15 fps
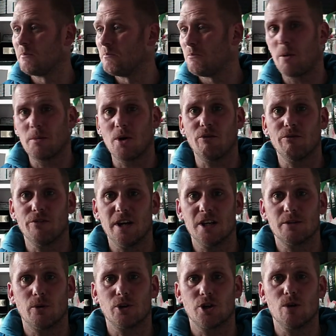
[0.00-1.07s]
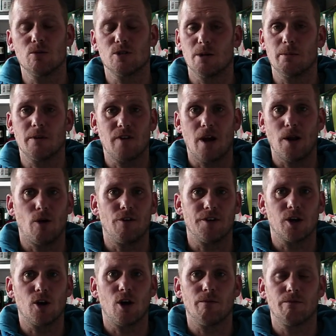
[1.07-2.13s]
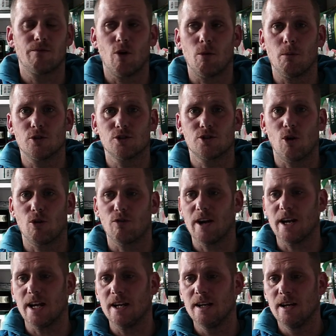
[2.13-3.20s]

probably on Facebook using them if you haven't already got them from us already